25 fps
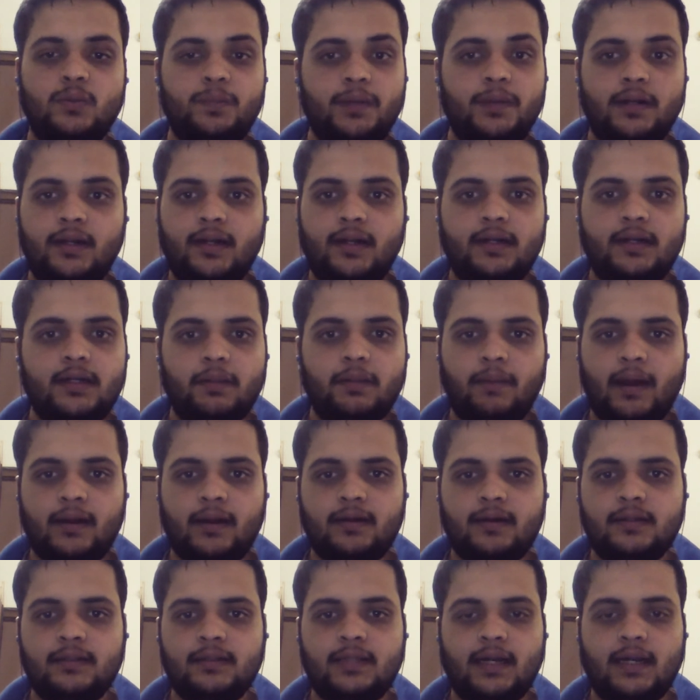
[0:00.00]
League
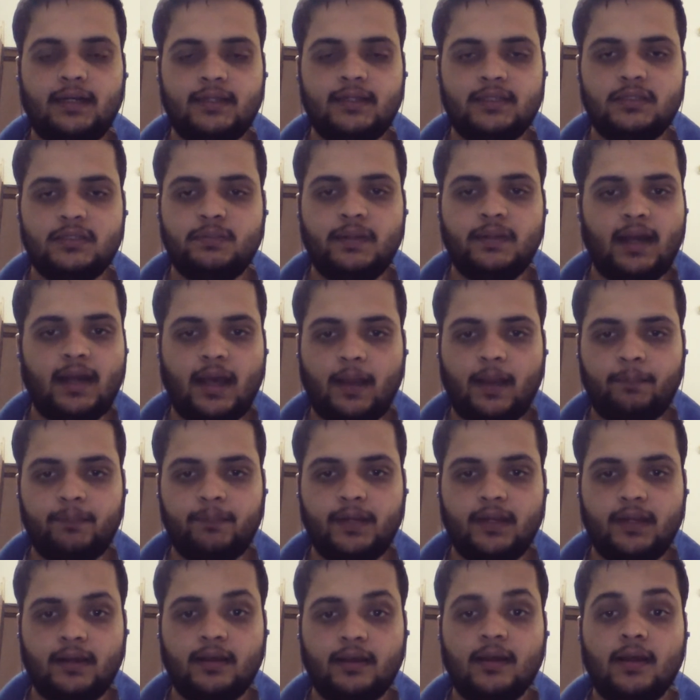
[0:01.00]
debacle that has been
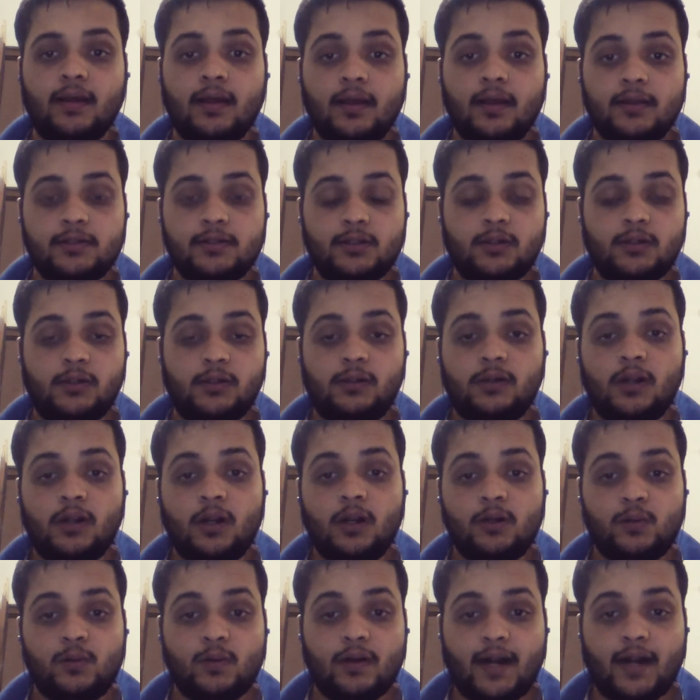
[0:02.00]
happening. So
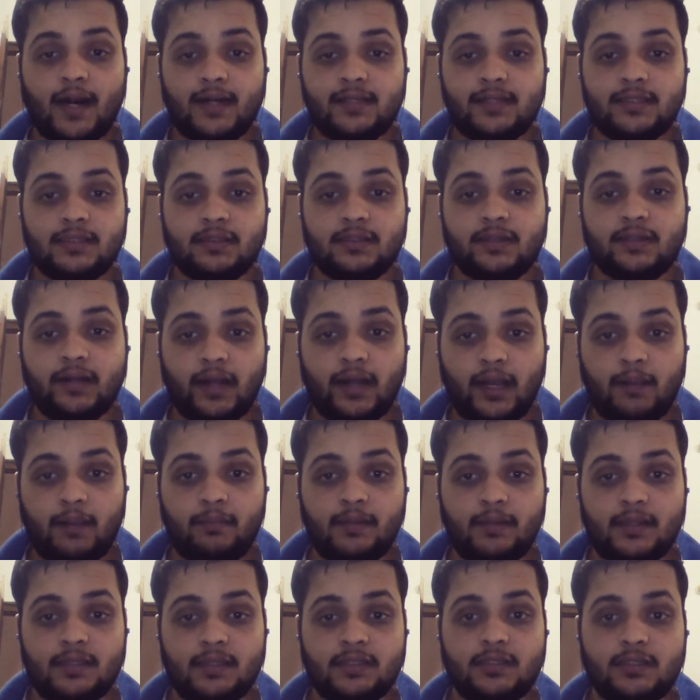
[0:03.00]
tonight's
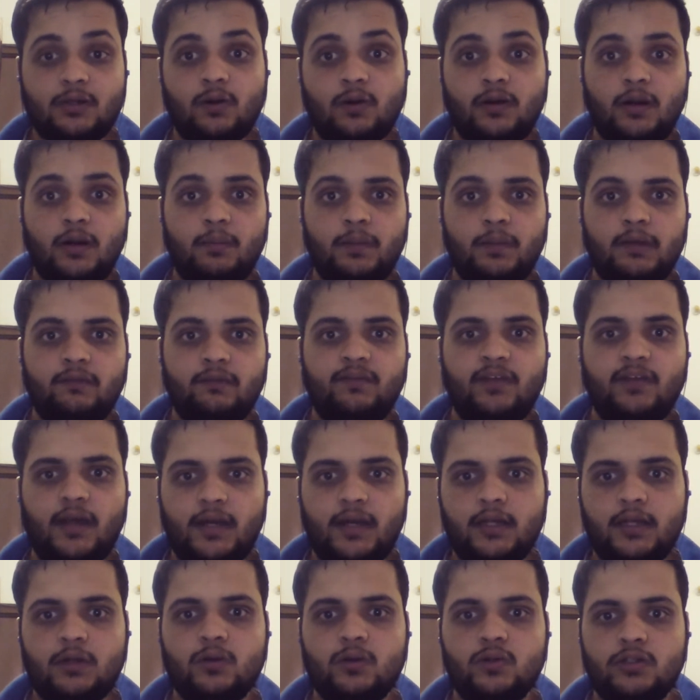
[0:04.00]
game is going to be
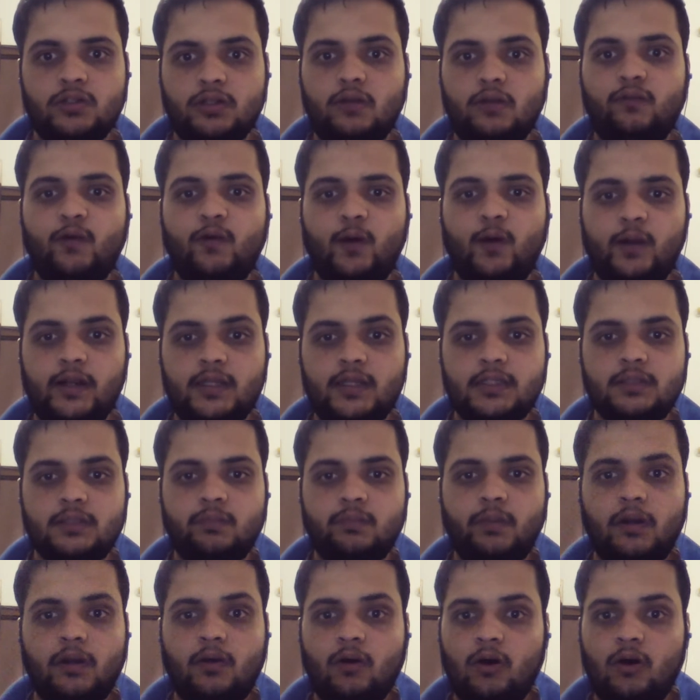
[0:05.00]
very crucial for
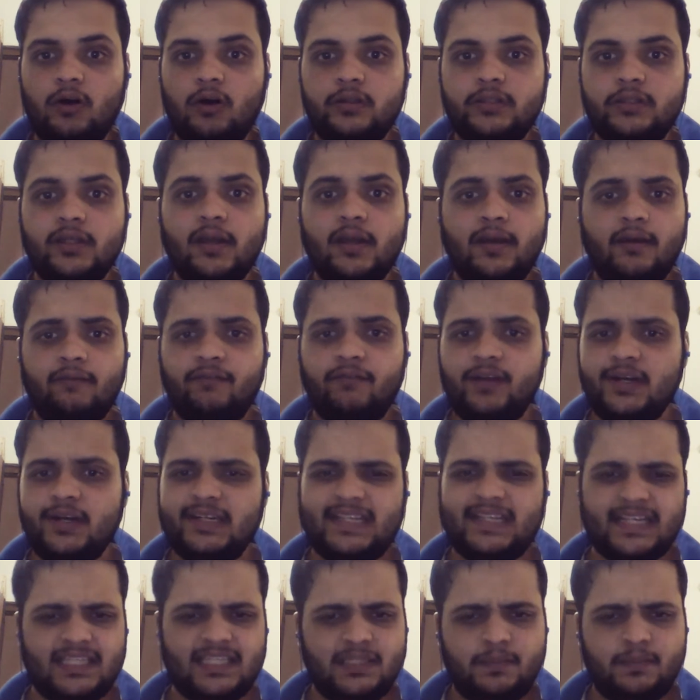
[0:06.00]
us because
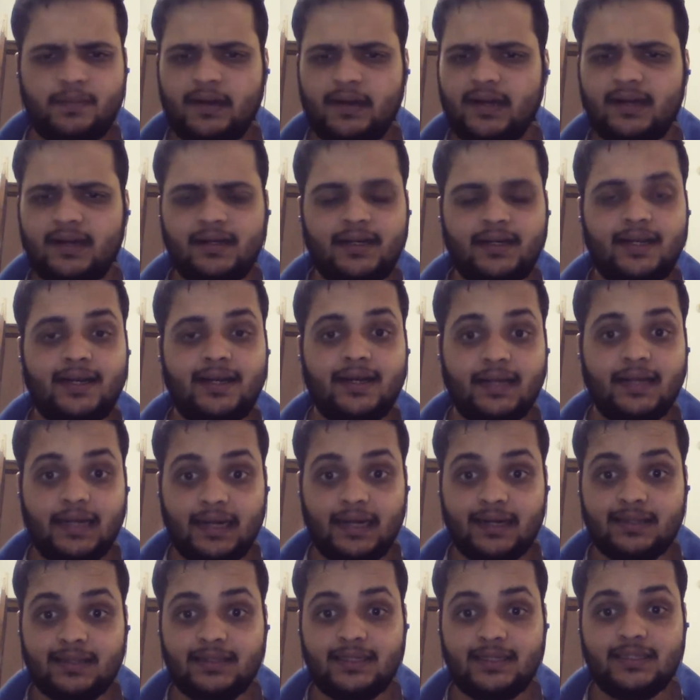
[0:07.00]
we desperately
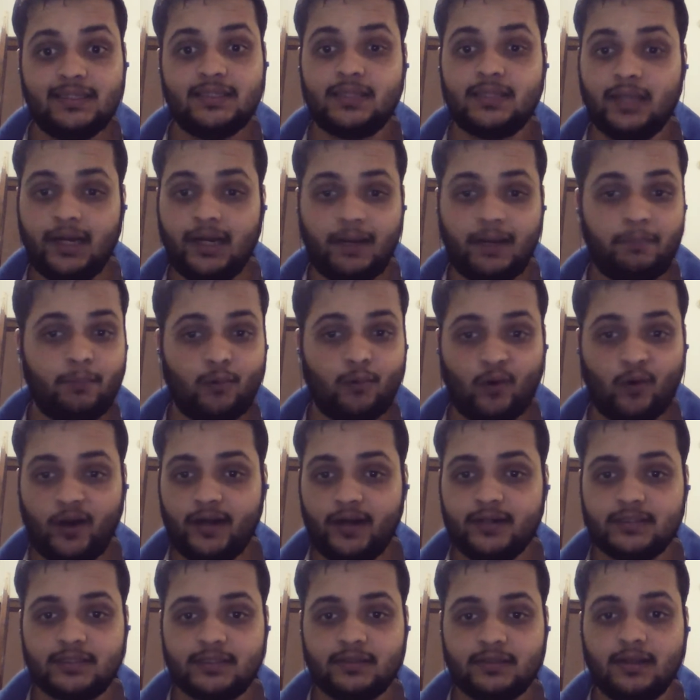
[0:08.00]
need these 3
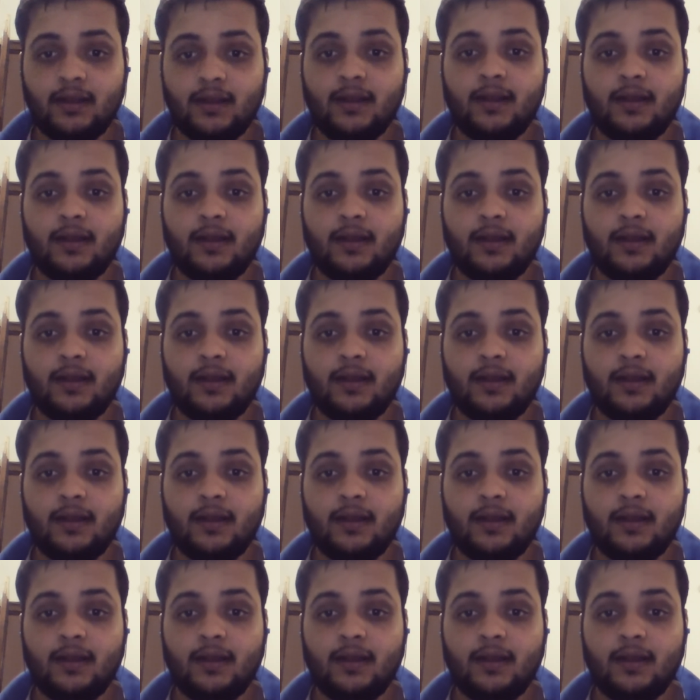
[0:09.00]
points